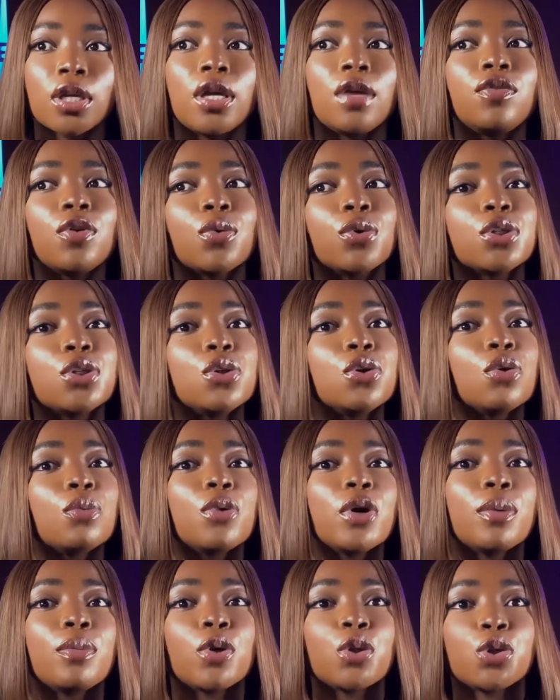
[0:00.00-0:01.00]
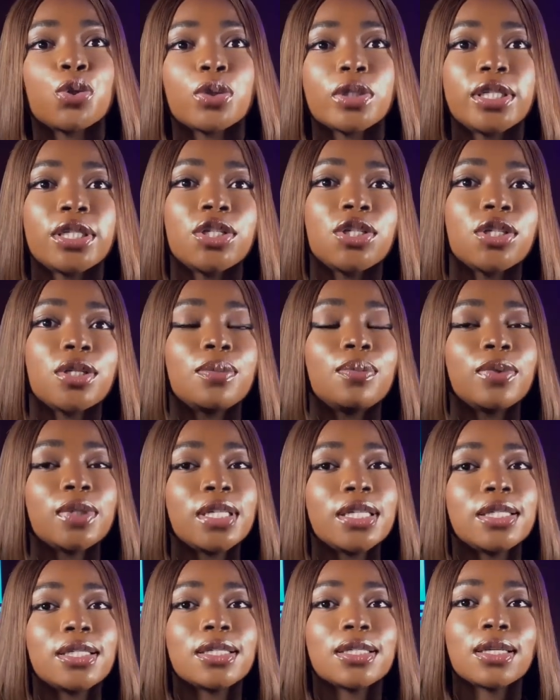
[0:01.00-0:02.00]
If you want to know more about suretyship,
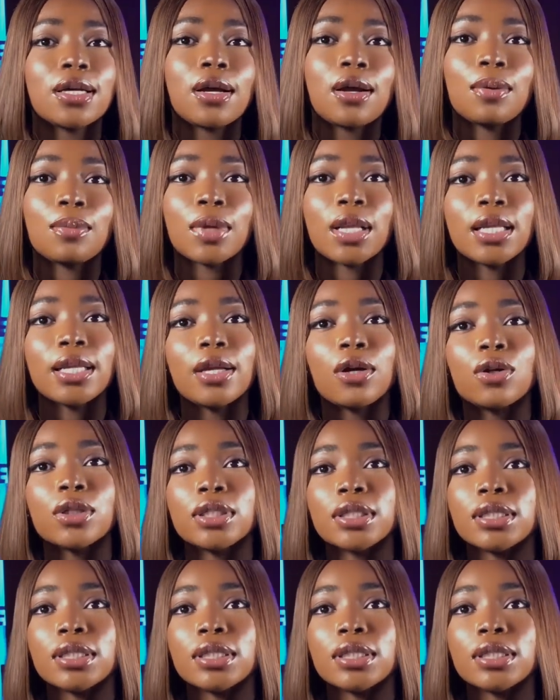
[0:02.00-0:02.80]
please click on the